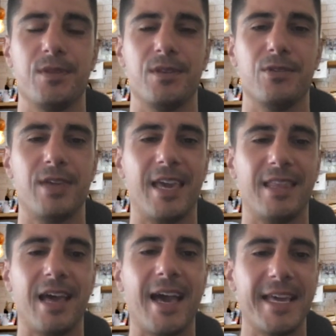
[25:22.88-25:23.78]
you can't
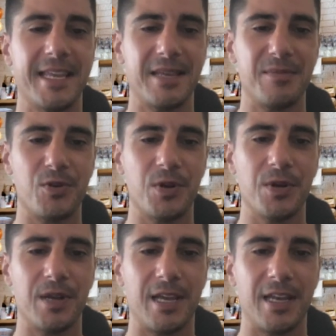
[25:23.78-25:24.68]
hide anymore,
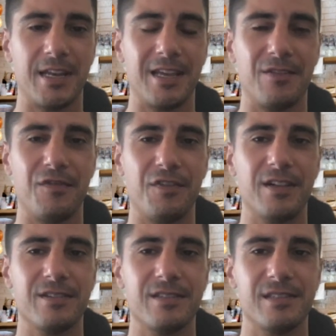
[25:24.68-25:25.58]
and it
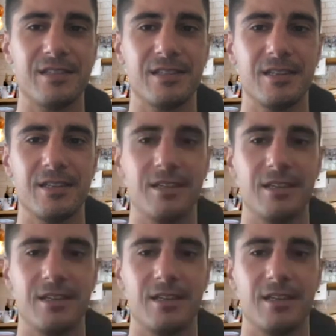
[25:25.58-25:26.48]
feels
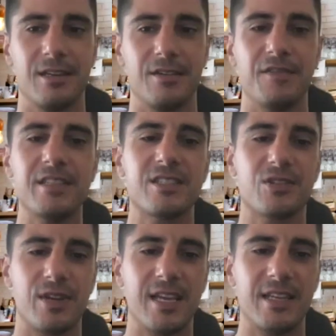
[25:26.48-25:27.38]

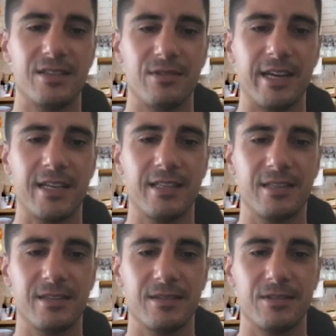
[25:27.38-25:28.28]
great, right?
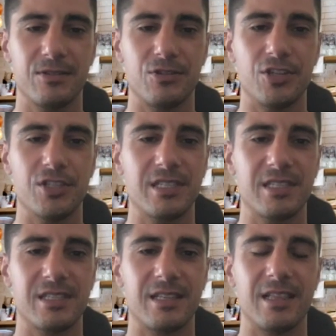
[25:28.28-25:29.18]
To just
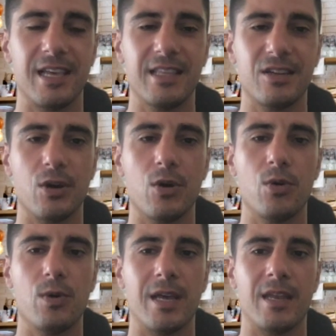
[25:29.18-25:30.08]
let
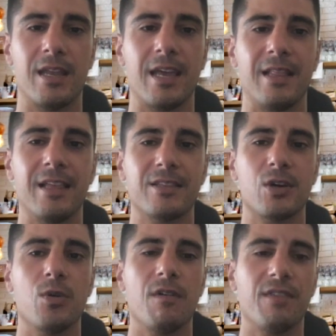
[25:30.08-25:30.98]
go and let
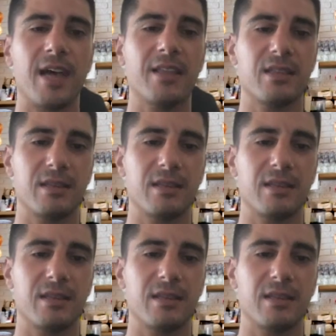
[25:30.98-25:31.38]
go of that